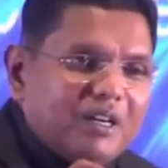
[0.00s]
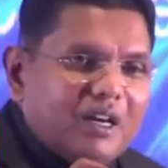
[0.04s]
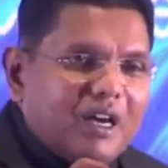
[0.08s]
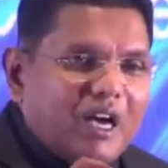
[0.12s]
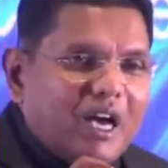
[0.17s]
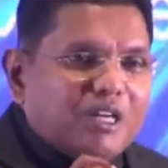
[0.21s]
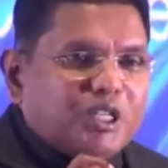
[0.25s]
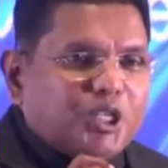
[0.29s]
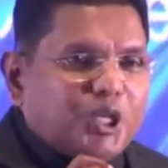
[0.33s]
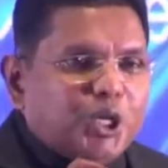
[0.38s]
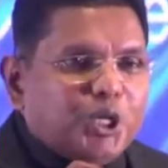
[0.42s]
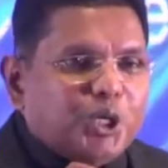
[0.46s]

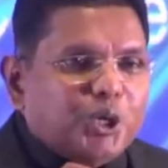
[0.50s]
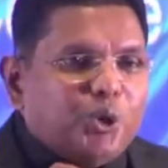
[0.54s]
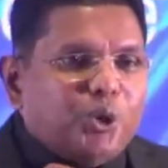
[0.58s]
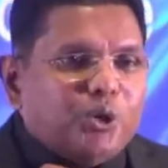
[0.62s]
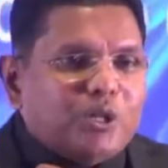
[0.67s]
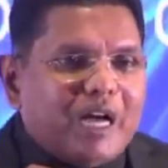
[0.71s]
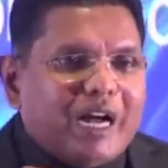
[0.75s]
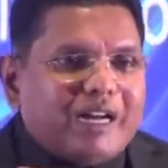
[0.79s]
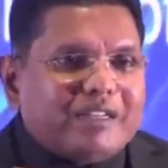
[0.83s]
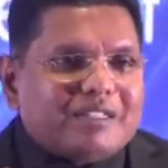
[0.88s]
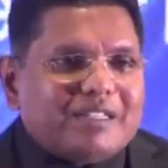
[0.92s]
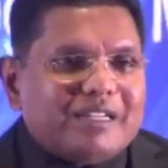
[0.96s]
And do you know
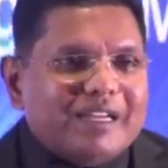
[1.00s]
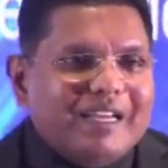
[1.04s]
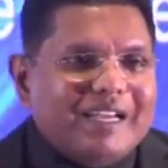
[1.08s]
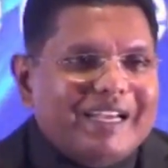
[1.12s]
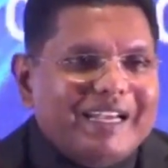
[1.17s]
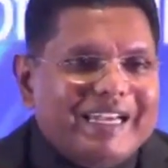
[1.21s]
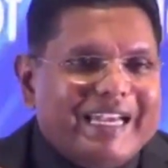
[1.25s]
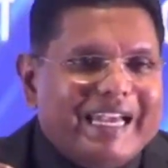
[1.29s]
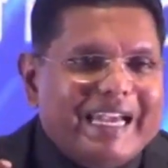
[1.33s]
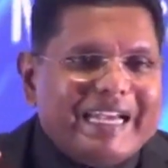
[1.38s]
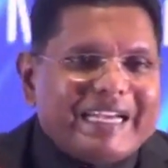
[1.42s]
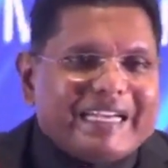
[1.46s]
that
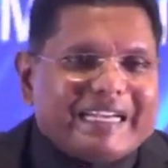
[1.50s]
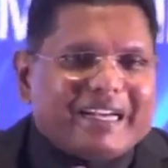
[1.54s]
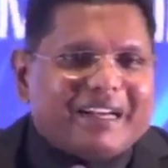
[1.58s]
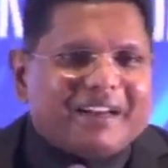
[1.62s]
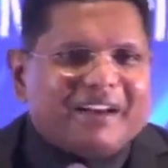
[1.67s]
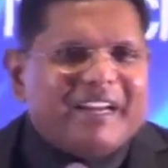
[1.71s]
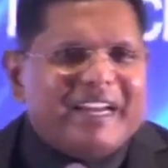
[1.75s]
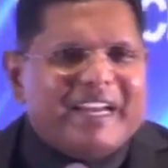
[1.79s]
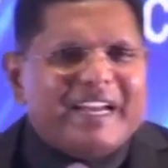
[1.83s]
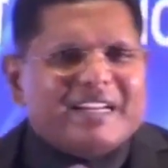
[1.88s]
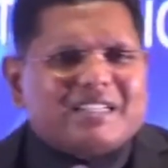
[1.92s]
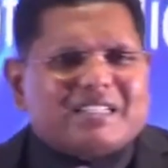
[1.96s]
he
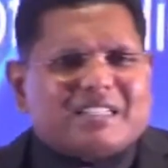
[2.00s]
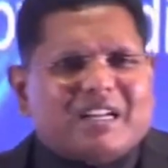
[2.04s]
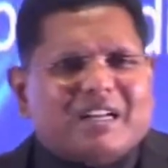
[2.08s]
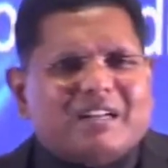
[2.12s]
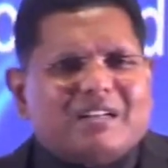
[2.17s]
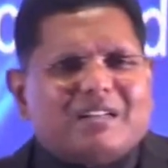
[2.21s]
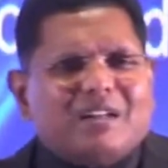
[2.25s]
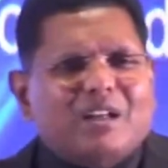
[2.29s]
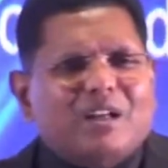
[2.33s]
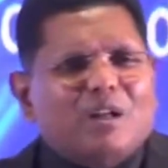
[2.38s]
created